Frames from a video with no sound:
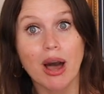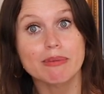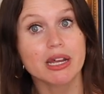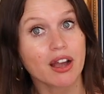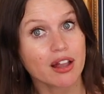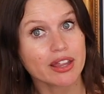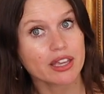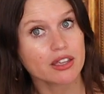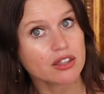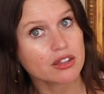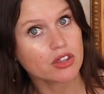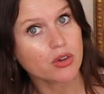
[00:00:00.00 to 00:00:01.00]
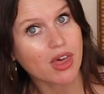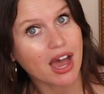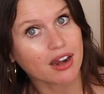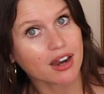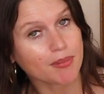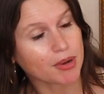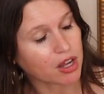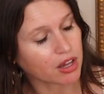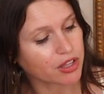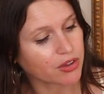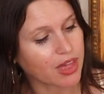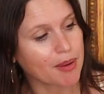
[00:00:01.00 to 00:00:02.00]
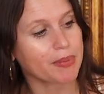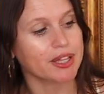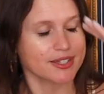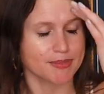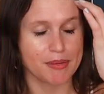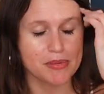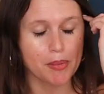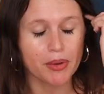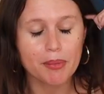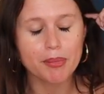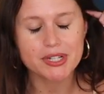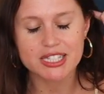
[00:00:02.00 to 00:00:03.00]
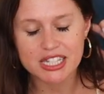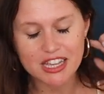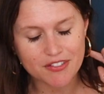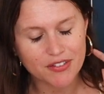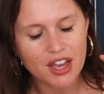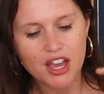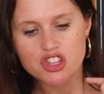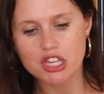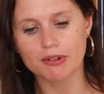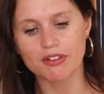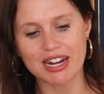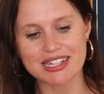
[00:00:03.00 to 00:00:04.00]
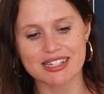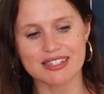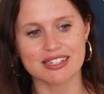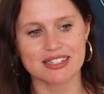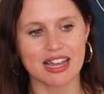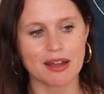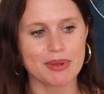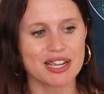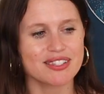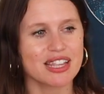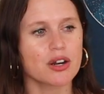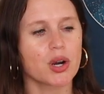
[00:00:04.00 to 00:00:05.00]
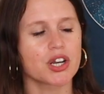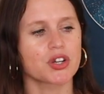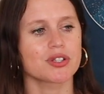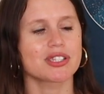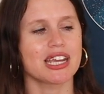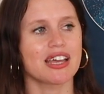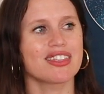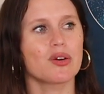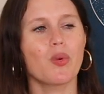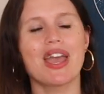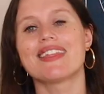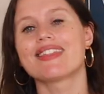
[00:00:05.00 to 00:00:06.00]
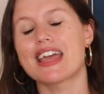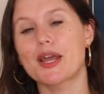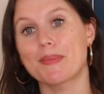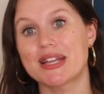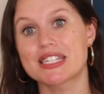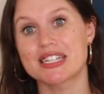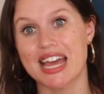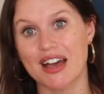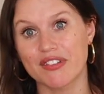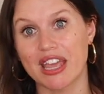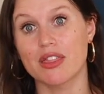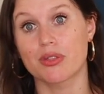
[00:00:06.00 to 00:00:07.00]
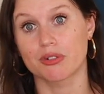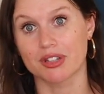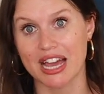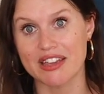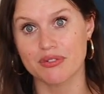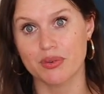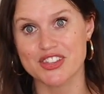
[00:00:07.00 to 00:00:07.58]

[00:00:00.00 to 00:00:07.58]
I'm not calling you that, but sometimes people can perceive Gemini risings as that because they don't understand the way that they are meant to navigate through life,